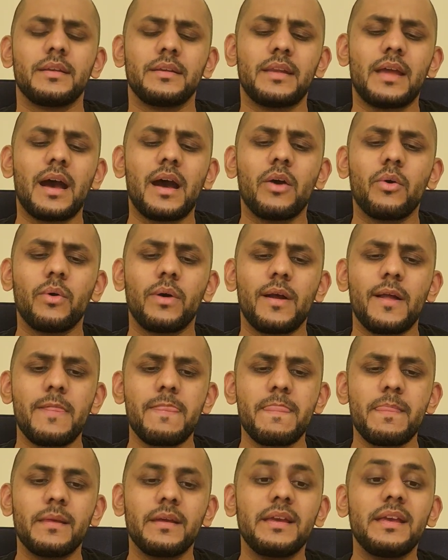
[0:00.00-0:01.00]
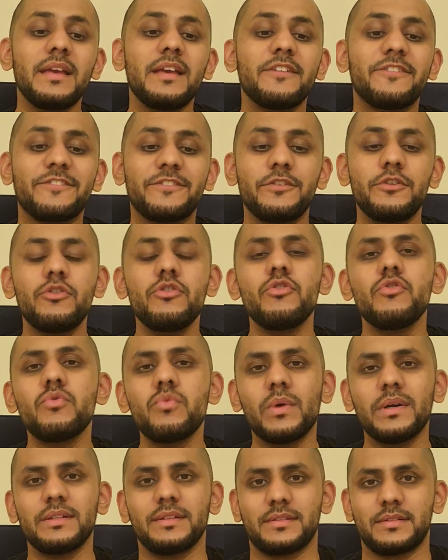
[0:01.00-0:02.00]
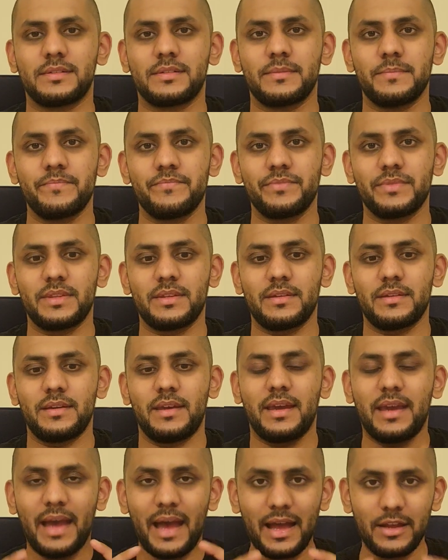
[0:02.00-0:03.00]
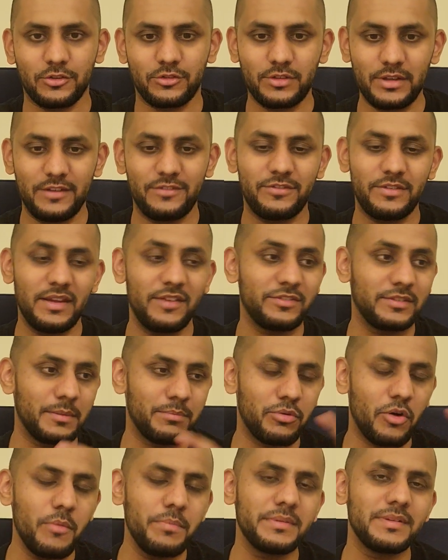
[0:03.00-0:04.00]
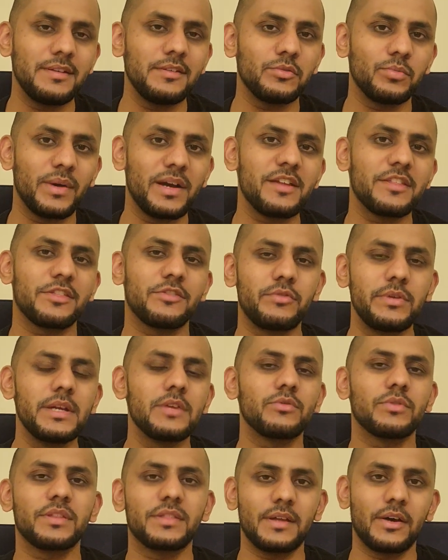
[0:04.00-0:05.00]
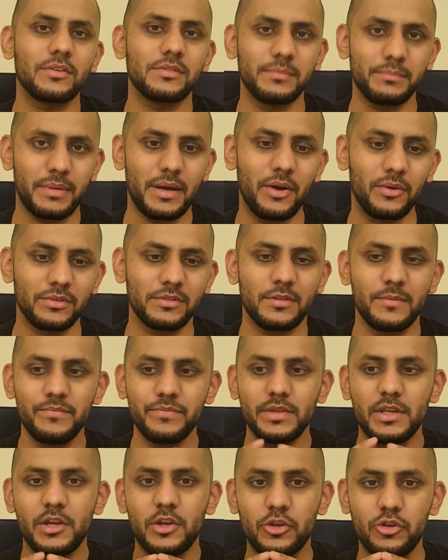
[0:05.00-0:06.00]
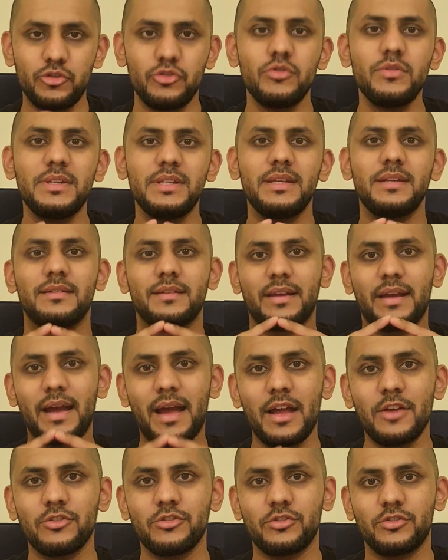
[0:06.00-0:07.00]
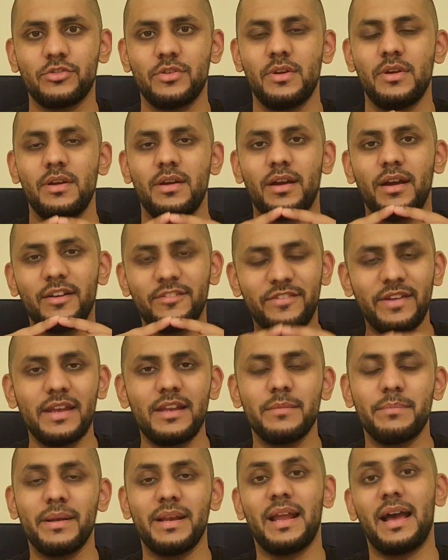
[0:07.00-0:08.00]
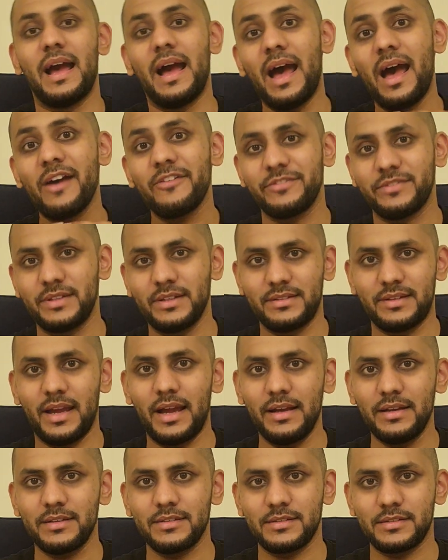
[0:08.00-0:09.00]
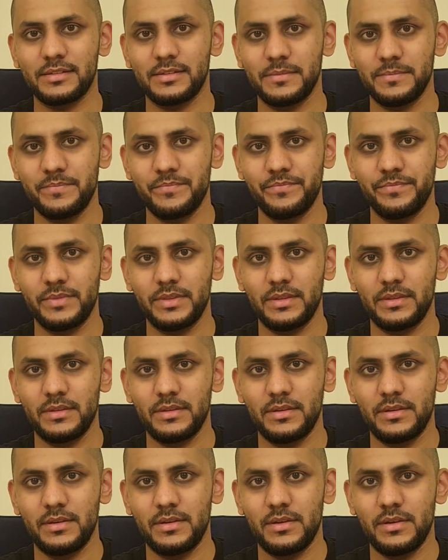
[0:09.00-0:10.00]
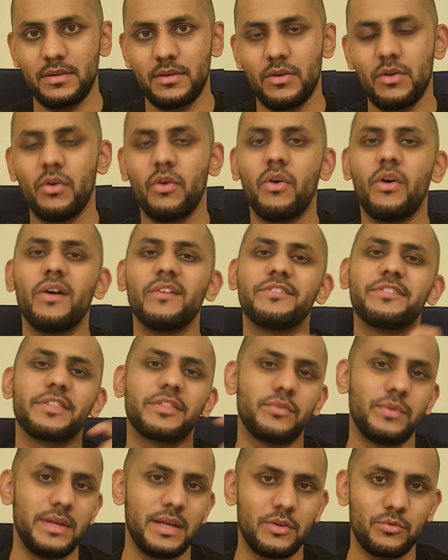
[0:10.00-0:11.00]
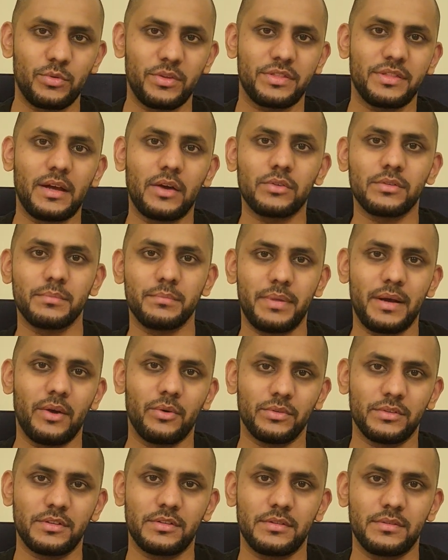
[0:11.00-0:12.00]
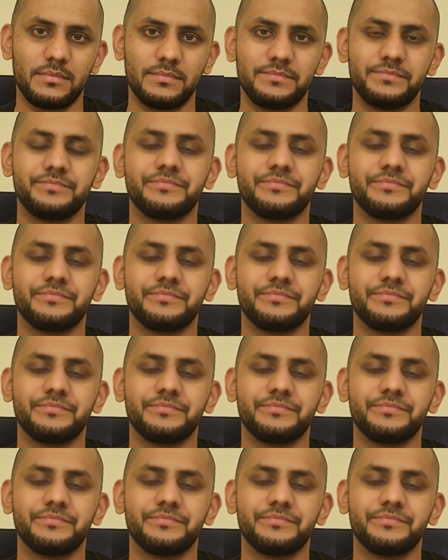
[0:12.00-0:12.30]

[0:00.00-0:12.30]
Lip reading: Now, if you want cash, if the property is worth £300,000, you need cash available after tax of £300,000.